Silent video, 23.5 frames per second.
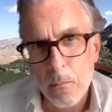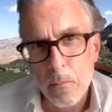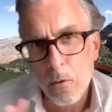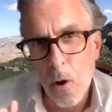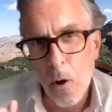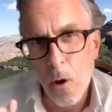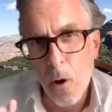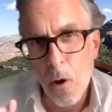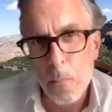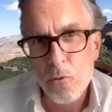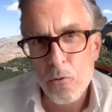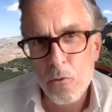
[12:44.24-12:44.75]

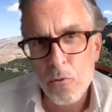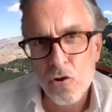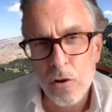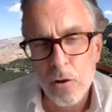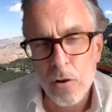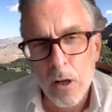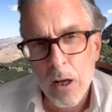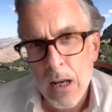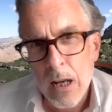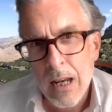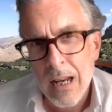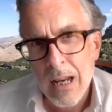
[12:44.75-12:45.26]
option
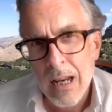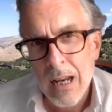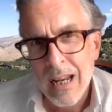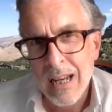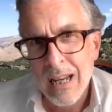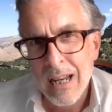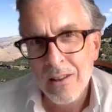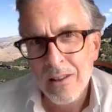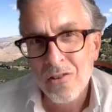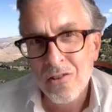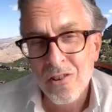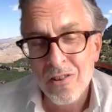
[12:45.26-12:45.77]

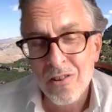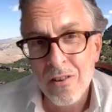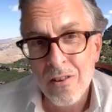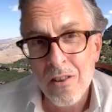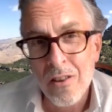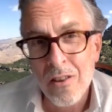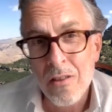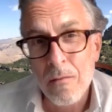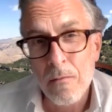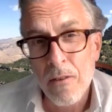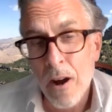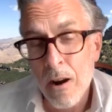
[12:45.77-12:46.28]
is that
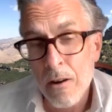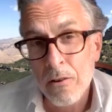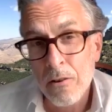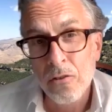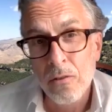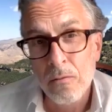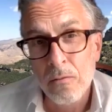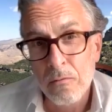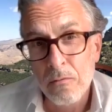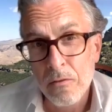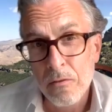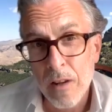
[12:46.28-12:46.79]
the virus
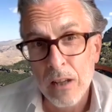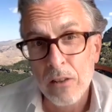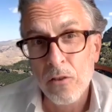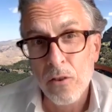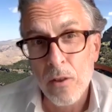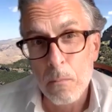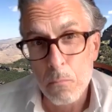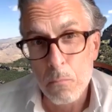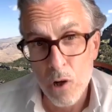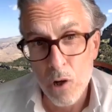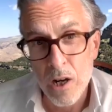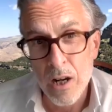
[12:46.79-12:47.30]
infects
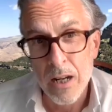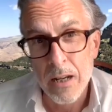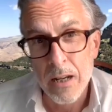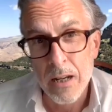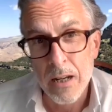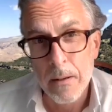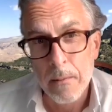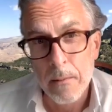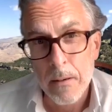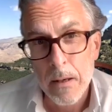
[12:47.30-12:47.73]
the brain.